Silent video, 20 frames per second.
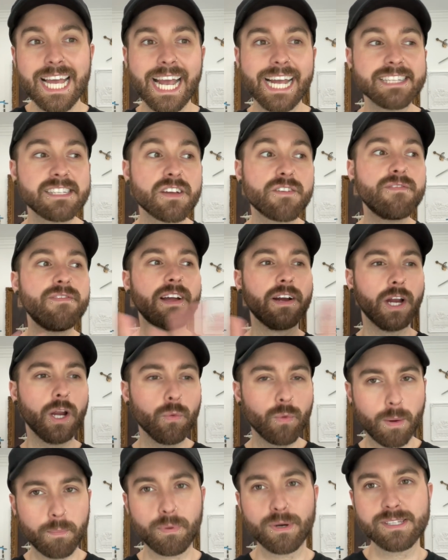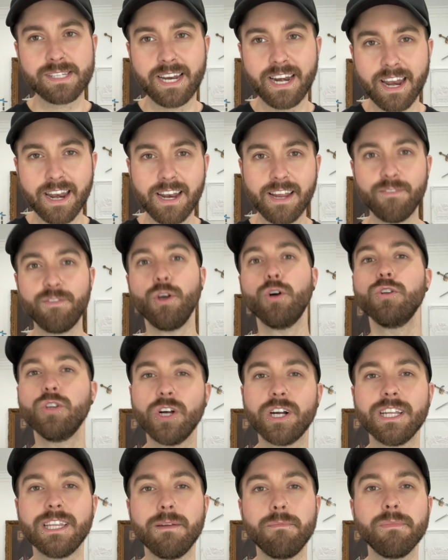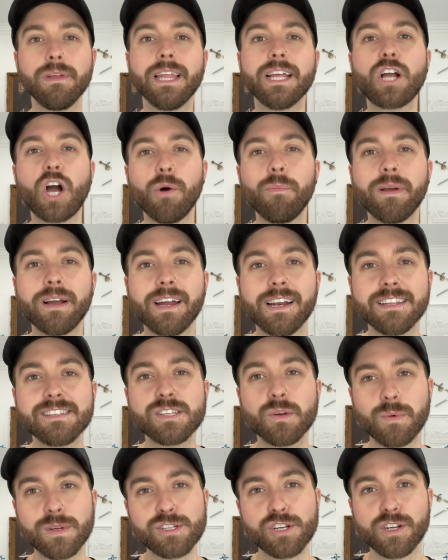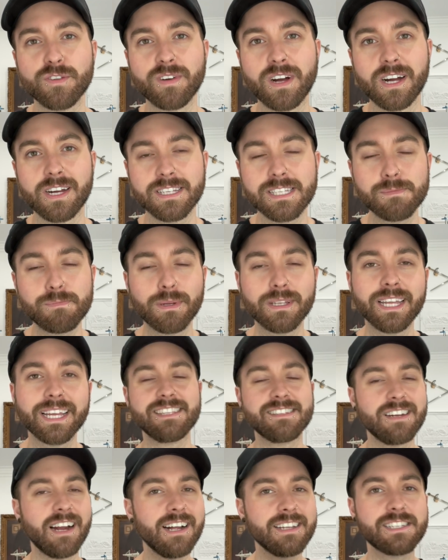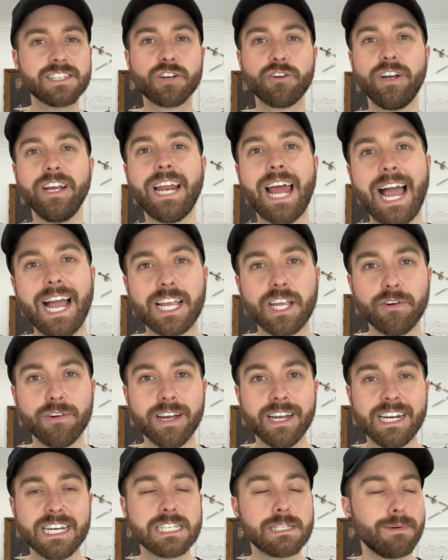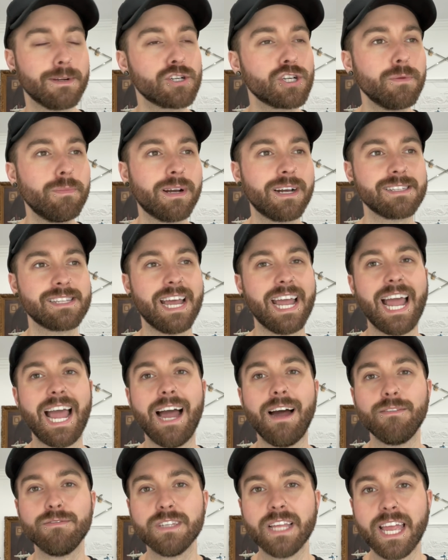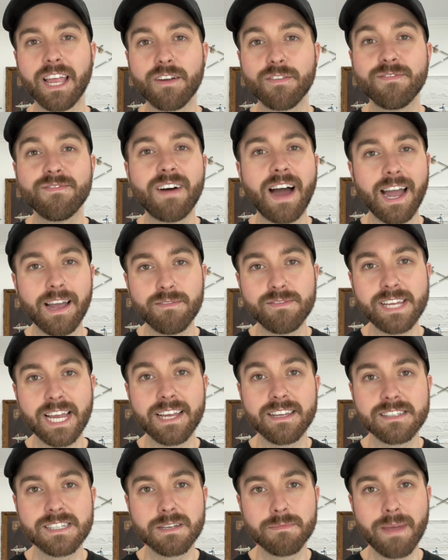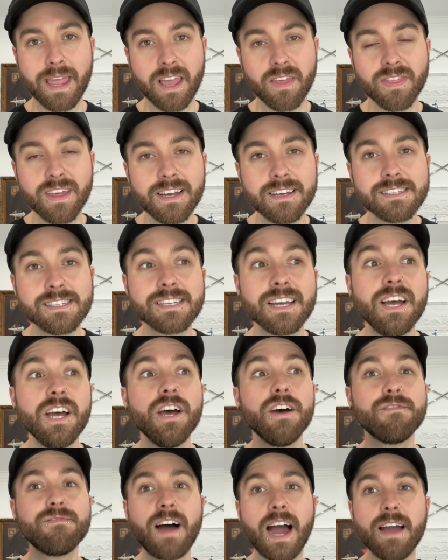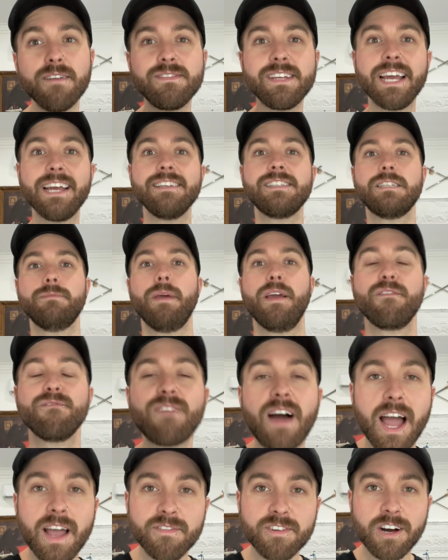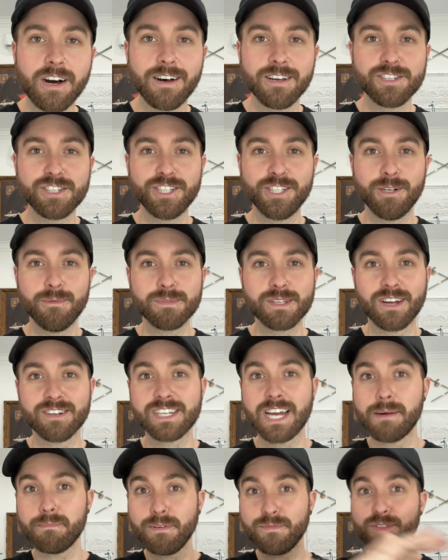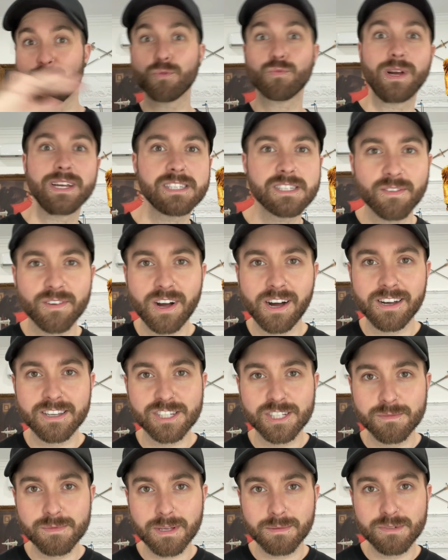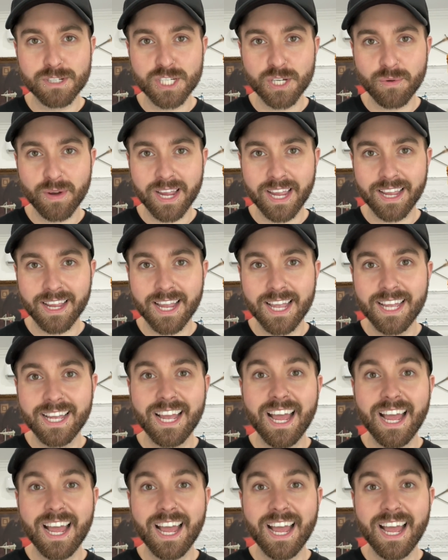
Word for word: It's like very representative. You'll look at them and be like, oh my God, it's the Wizard of Oz, but like it's not screen accurate, especially because I have like 5 days to make this. 5 days to make 5 costumes on top of the rest of costumes I'm doing.